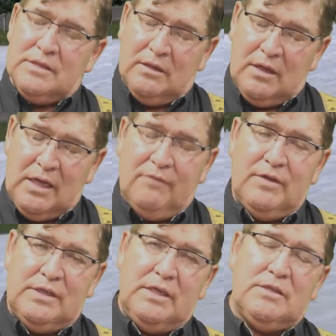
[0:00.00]
a lot of
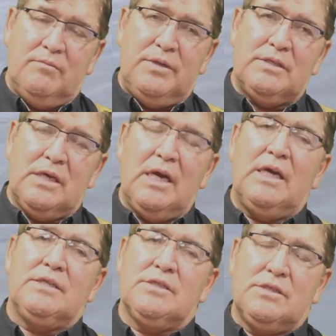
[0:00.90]
attention
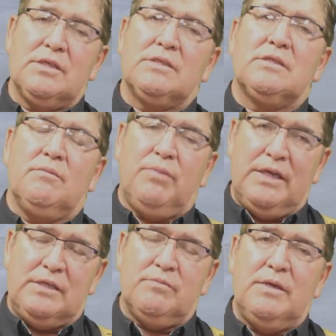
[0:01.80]
besides just the
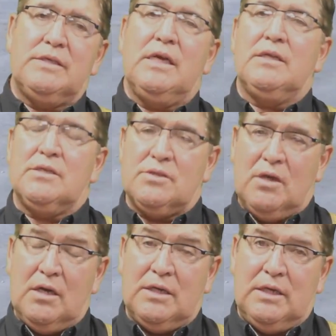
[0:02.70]
placement and the
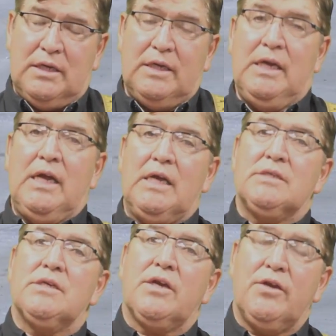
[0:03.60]
saw cutting
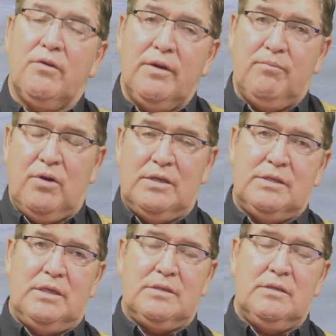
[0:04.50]
is the curing
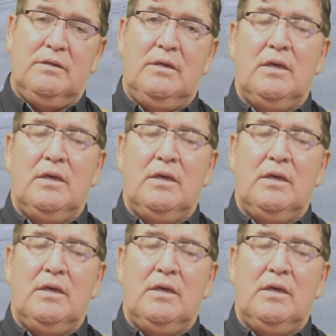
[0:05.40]
process.